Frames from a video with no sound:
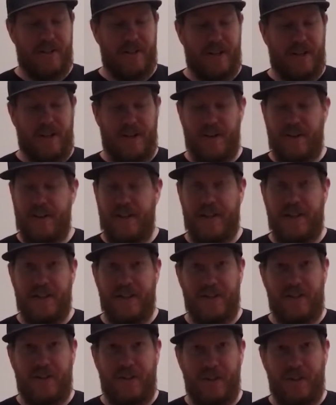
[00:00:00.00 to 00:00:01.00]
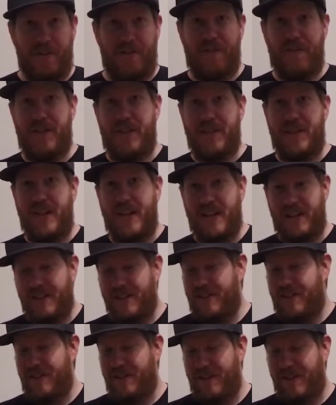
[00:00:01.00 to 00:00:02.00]
they don't think it's good for the tents
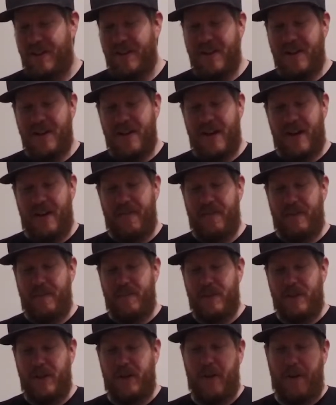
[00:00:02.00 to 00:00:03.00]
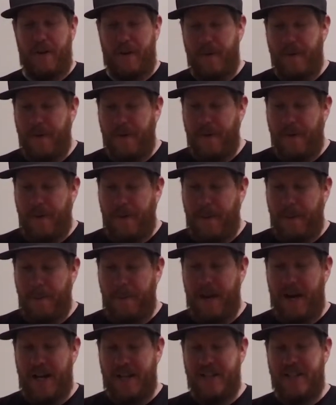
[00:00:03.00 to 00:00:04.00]
to have them too
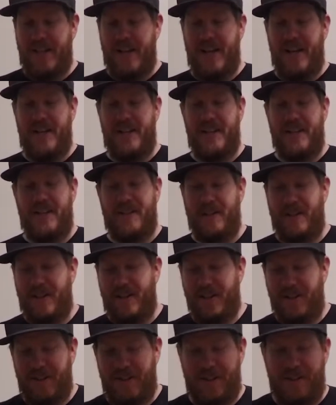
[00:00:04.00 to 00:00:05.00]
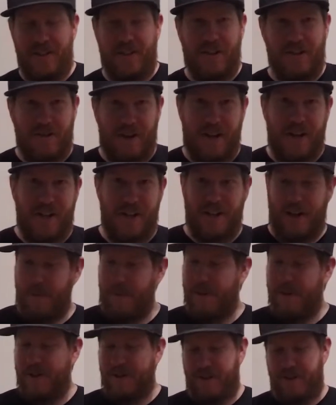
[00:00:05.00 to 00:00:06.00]
packed down and sort of scrunched up
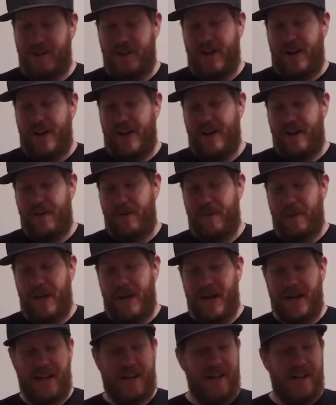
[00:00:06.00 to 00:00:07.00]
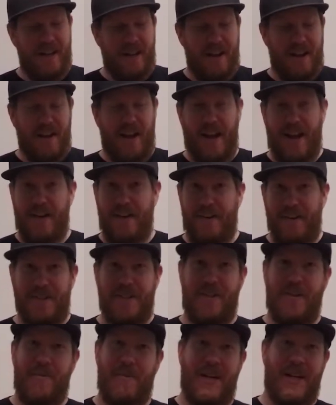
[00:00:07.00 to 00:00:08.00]
into a tiny little bag, and it
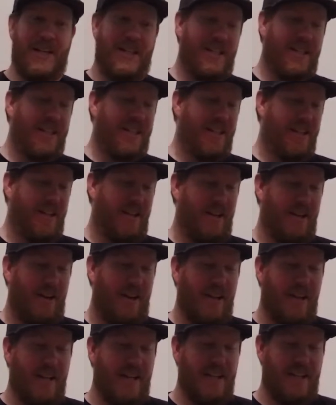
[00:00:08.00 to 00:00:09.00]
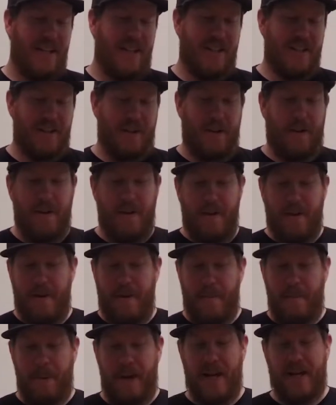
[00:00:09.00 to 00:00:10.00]
also makes it a lot easier to
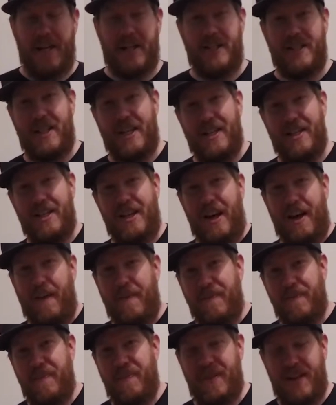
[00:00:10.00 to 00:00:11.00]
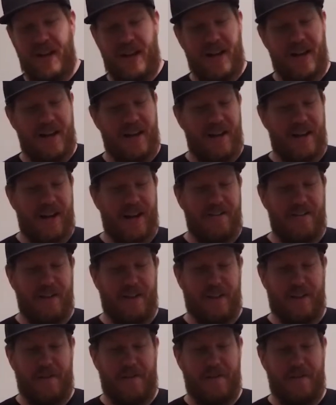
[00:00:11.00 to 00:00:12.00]
pack your tent up after
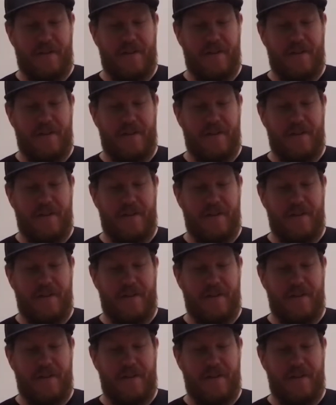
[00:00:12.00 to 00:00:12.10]
you've,